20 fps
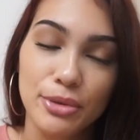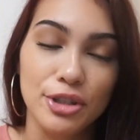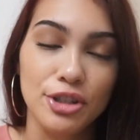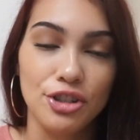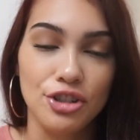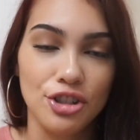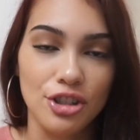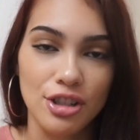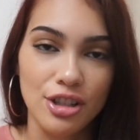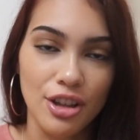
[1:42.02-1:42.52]
which
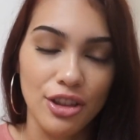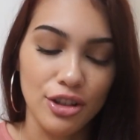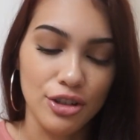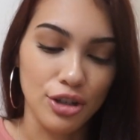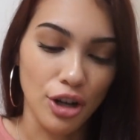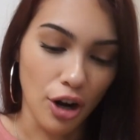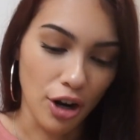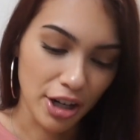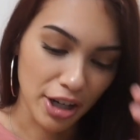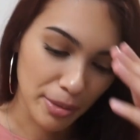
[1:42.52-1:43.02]
is just the
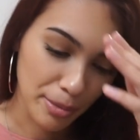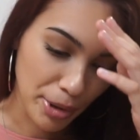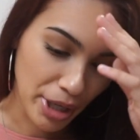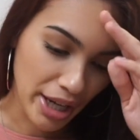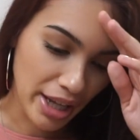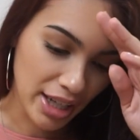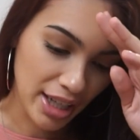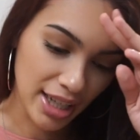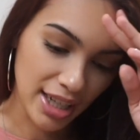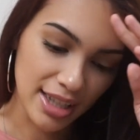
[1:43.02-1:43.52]
Target
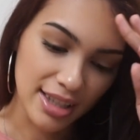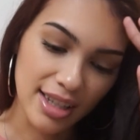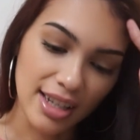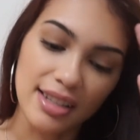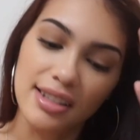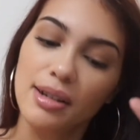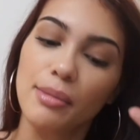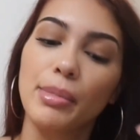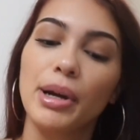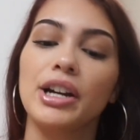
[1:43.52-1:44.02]
brand. And it
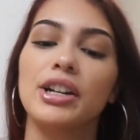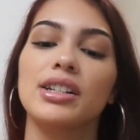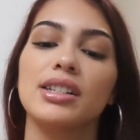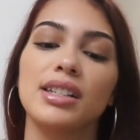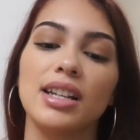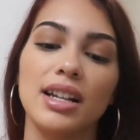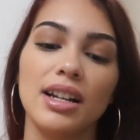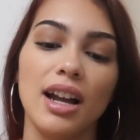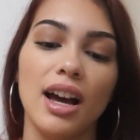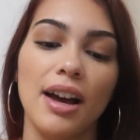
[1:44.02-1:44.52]
says, compared to
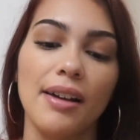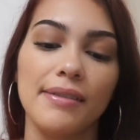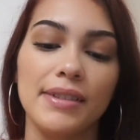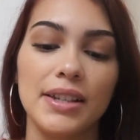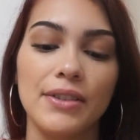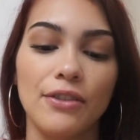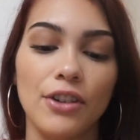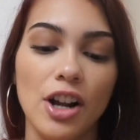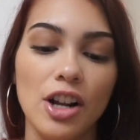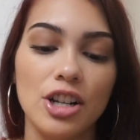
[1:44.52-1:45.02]
St. Ives
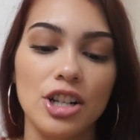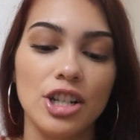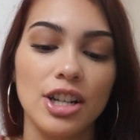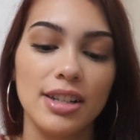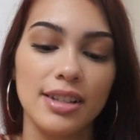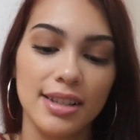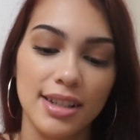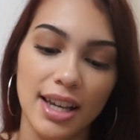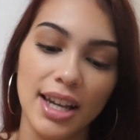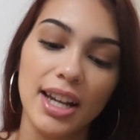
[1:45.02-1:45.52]
Fresh
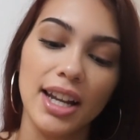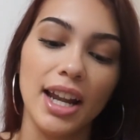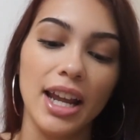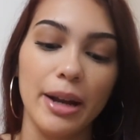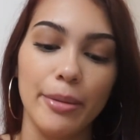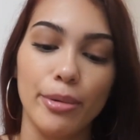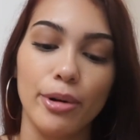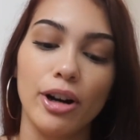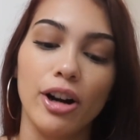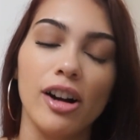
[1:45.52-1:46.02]
Skin
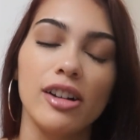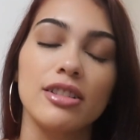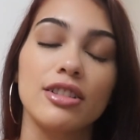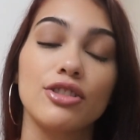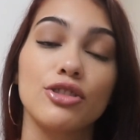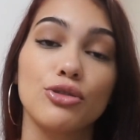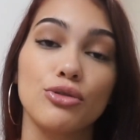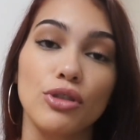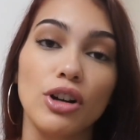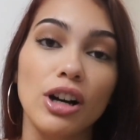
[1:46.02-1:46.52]
Apricot
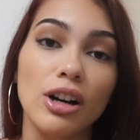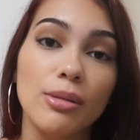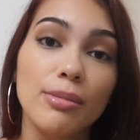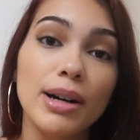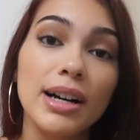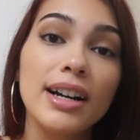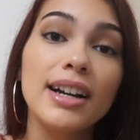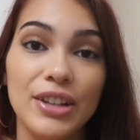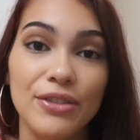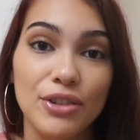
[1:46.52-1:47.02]

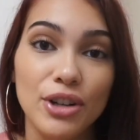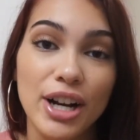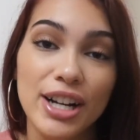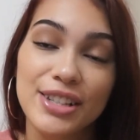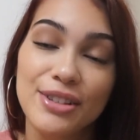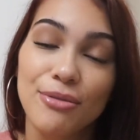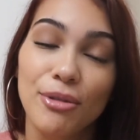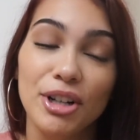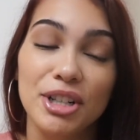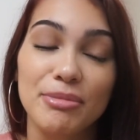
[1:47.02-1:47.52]
Scrub. If you guys
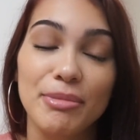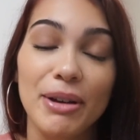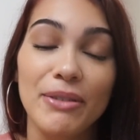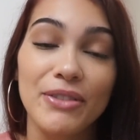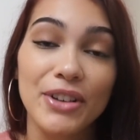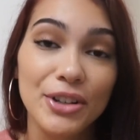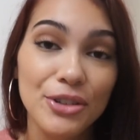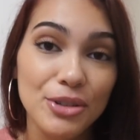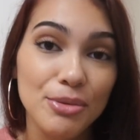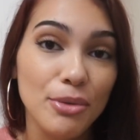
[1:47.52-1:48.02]
have watched my
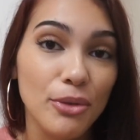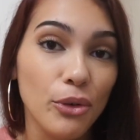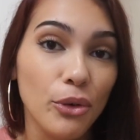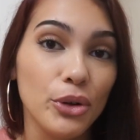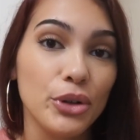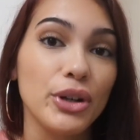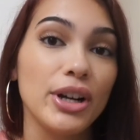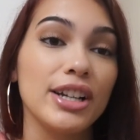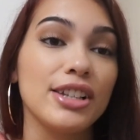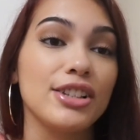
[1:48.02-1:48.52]
videos
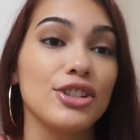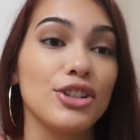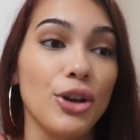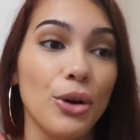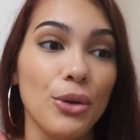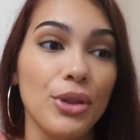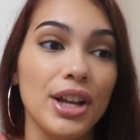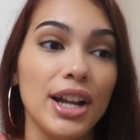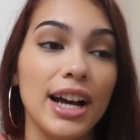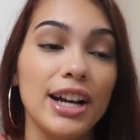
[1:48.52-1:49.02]
before, you guys
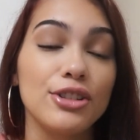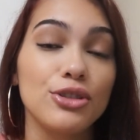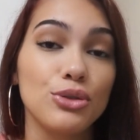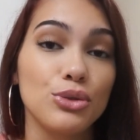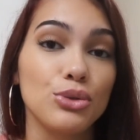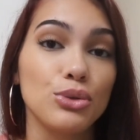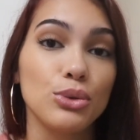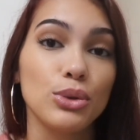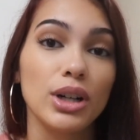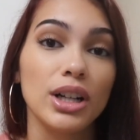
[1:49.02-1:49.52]
know that I
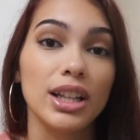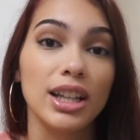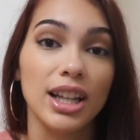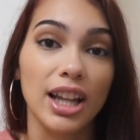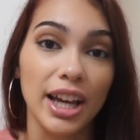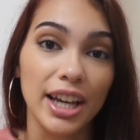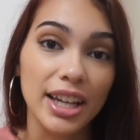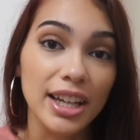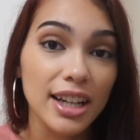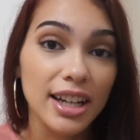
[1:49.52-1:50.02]
do
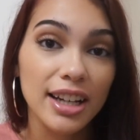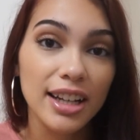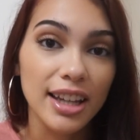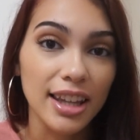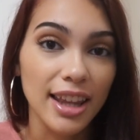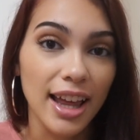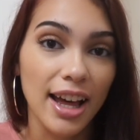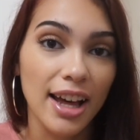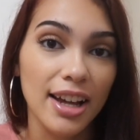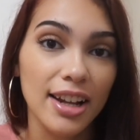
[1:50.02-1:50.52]
like
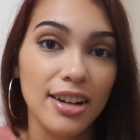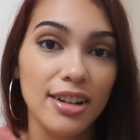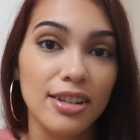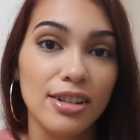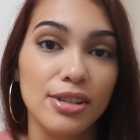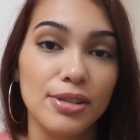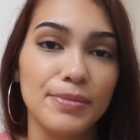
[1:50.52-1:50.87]
that